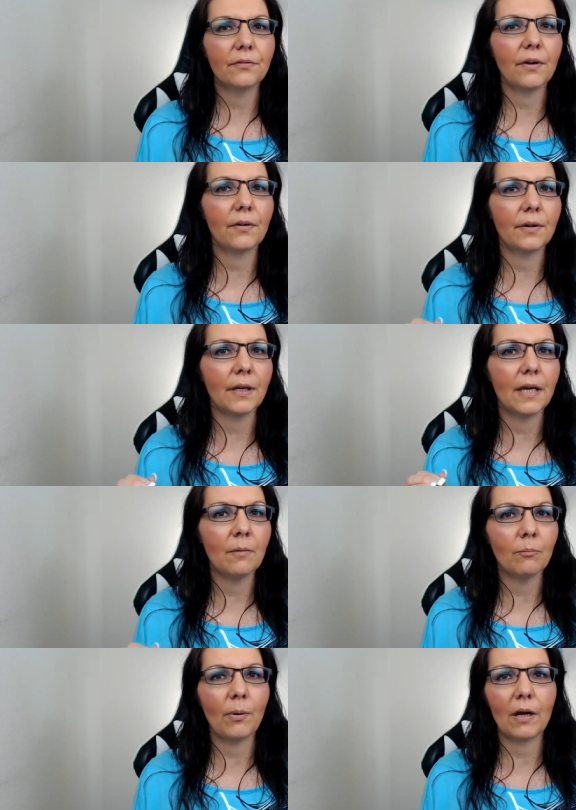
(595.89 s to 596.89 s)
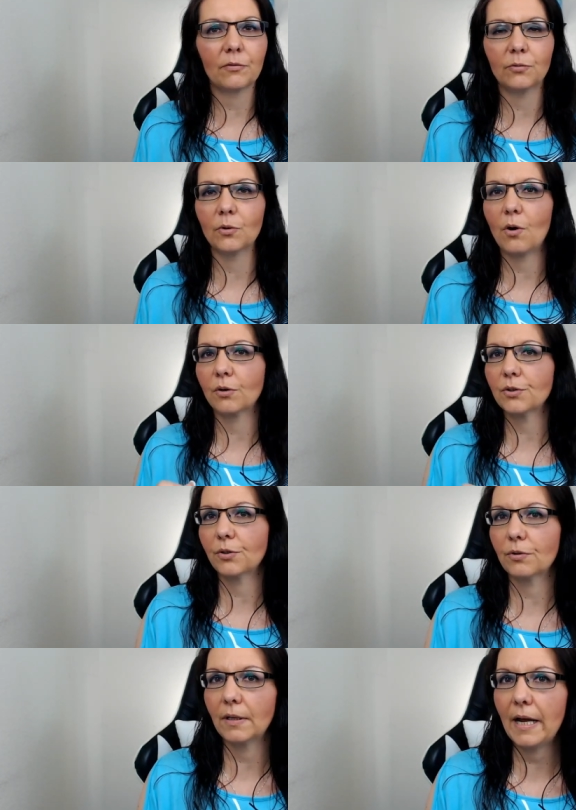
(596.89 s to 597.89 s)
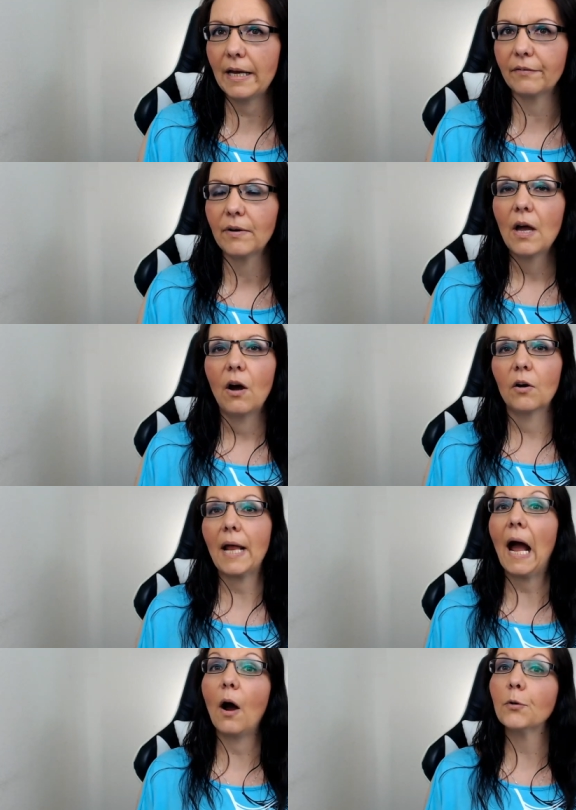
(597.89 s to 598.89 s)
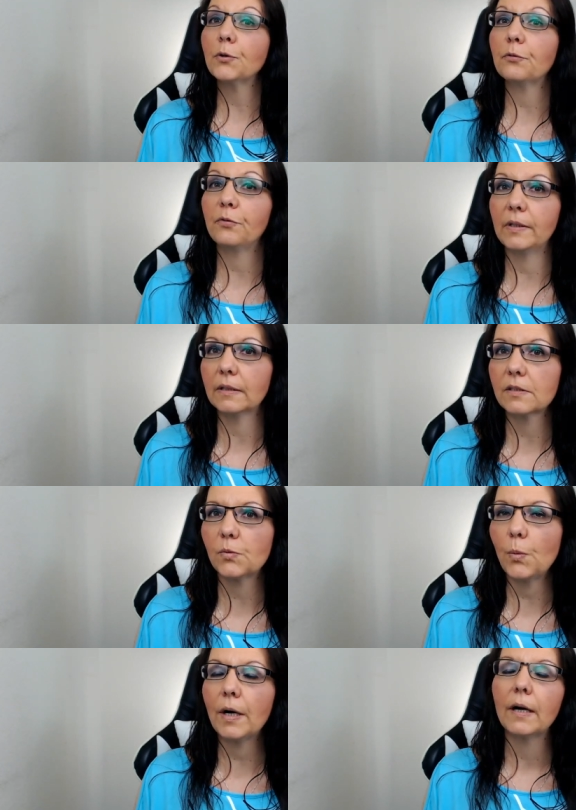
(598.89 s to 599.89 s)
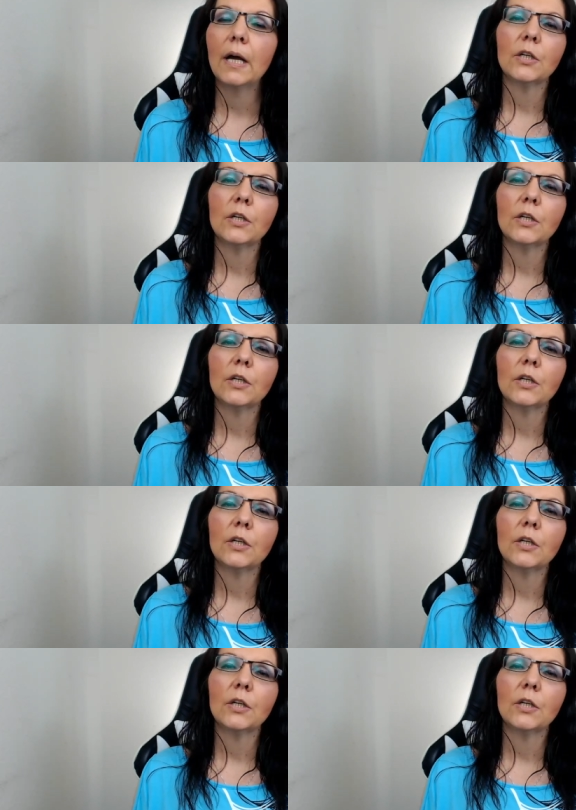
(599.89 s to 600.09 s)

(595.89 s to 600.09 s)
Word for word: very impactful onto your life, on how you feel as well.